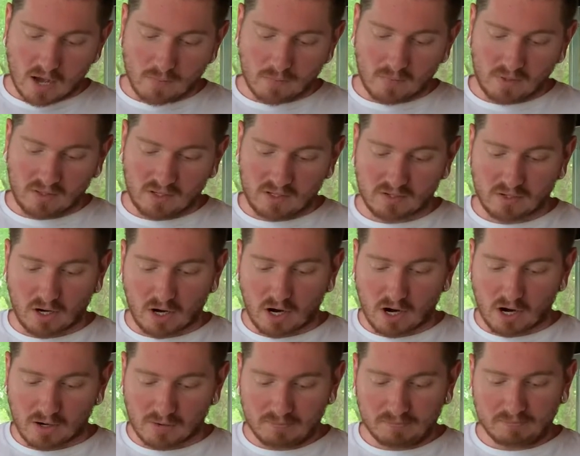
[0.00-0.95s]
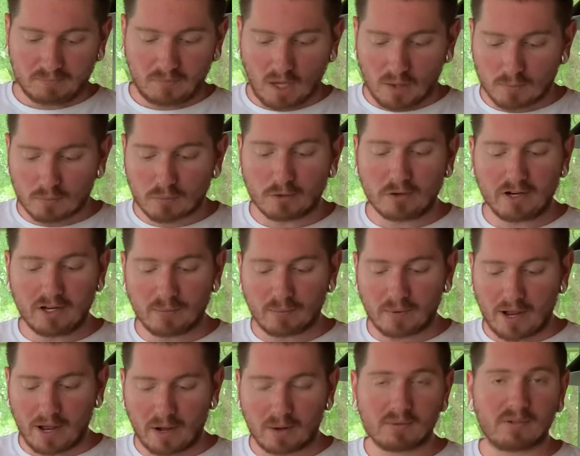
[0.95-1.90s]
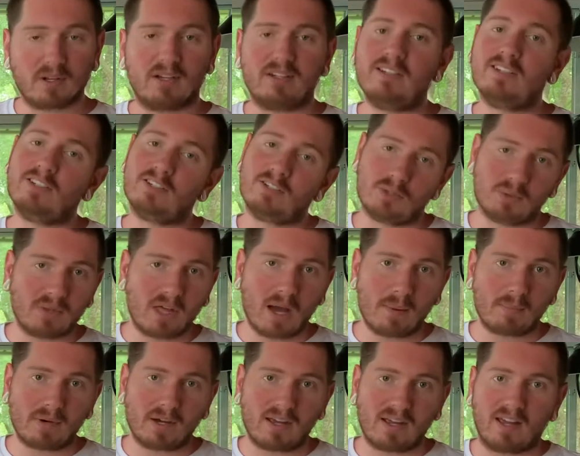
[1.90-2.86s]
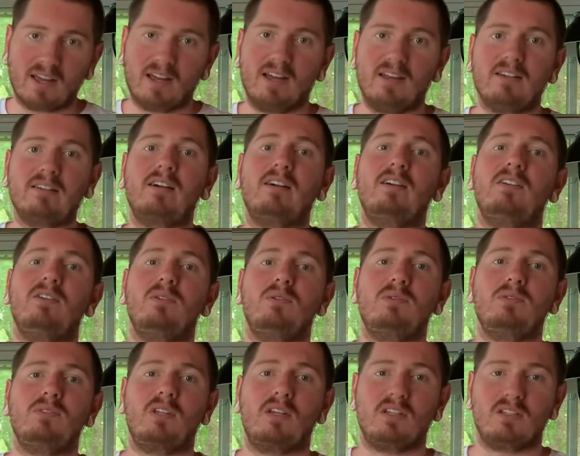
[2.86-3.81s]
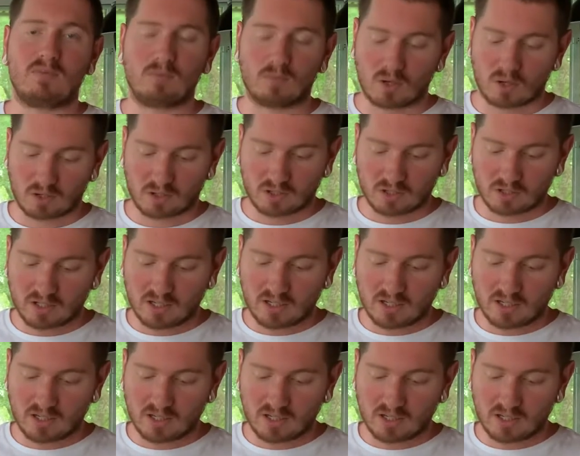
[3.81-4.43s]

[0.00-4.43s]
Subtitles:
These are pretty round. I didn't do that by hand. I used a small cookie